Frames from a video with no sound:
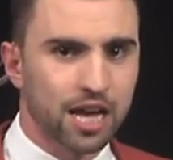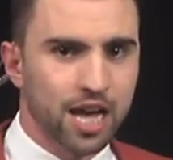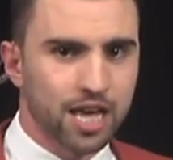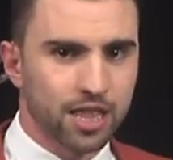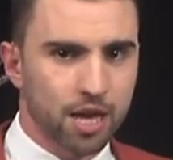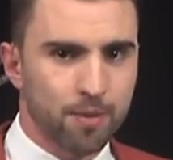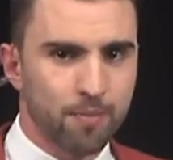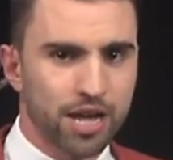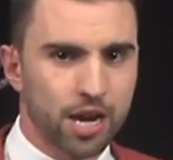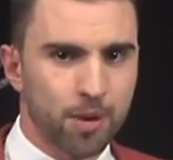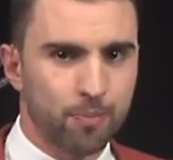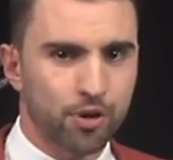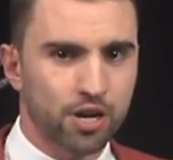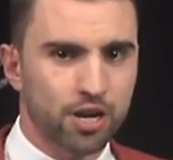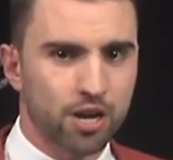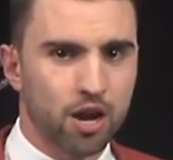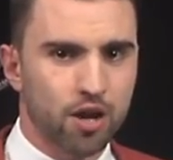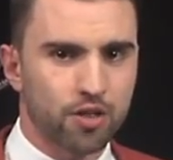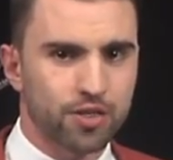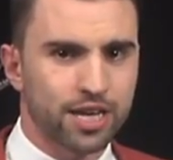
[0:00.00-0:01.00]
The men are
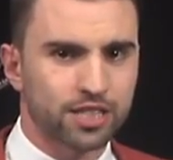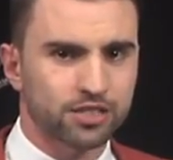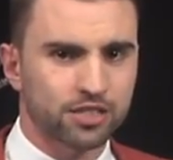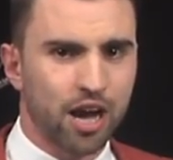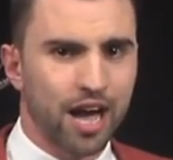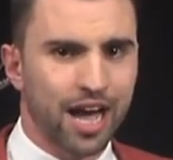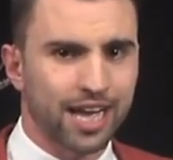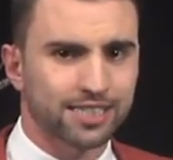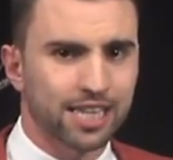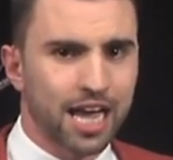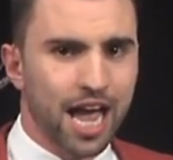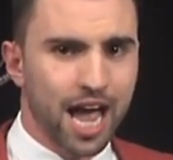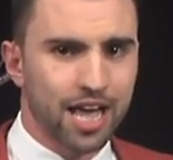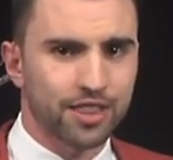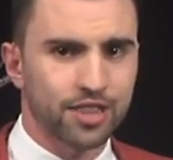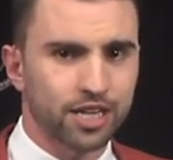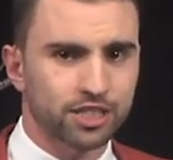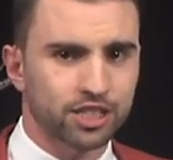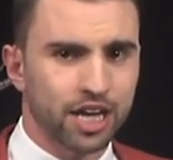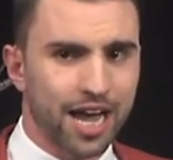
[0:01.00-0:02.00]
putting on their ties and
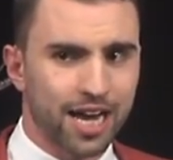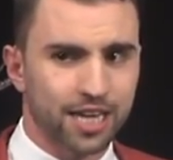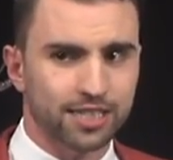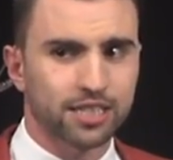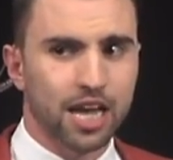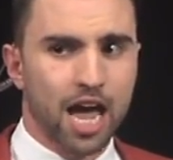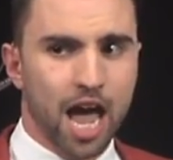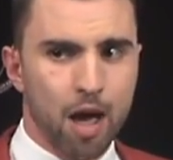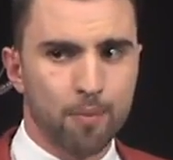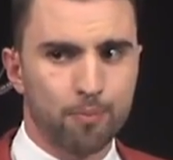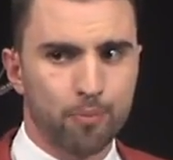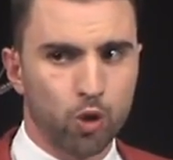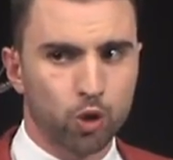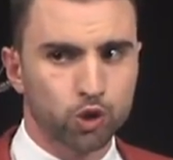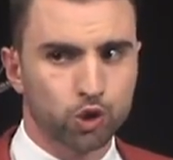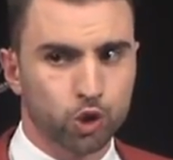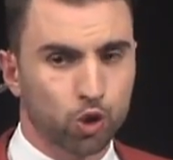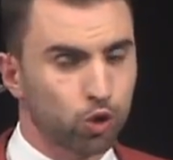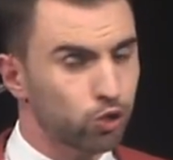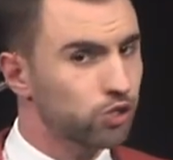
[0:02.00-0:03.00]
their jackets and board
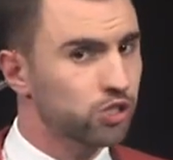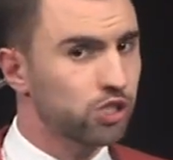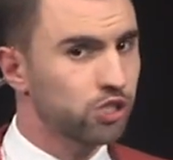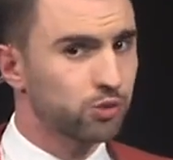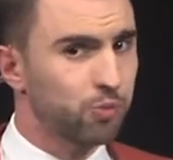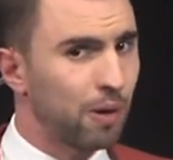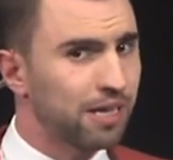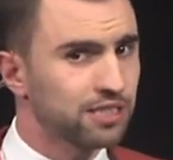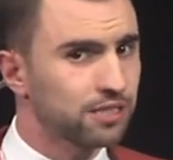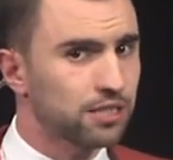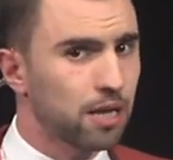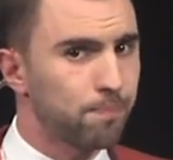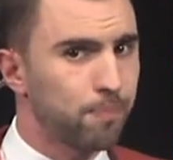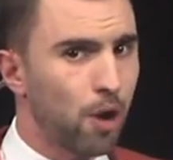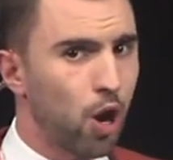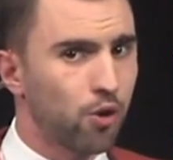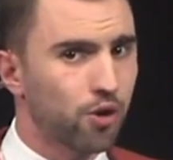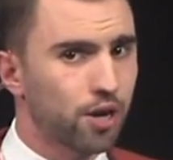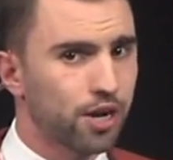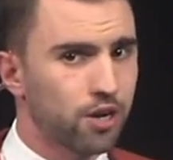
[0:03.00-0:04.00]
shorts because once a
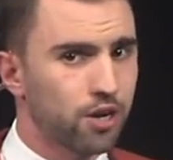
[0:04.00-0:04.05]
bogan,